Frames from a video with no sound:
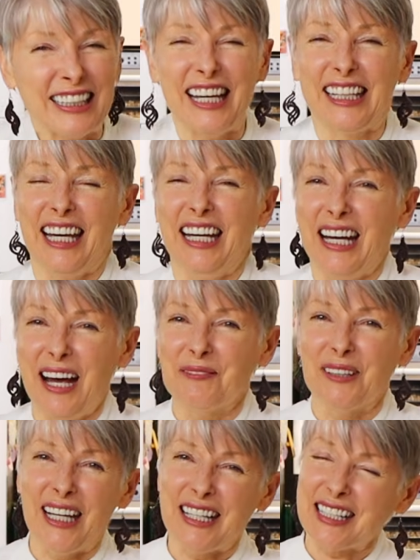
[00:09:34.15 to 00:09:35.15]
You can have
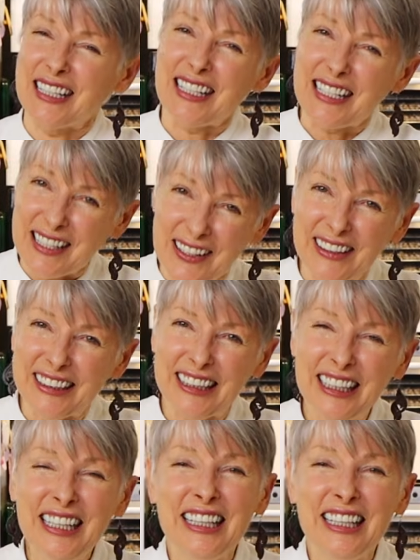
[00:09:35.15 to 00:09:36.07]
it as a dessert.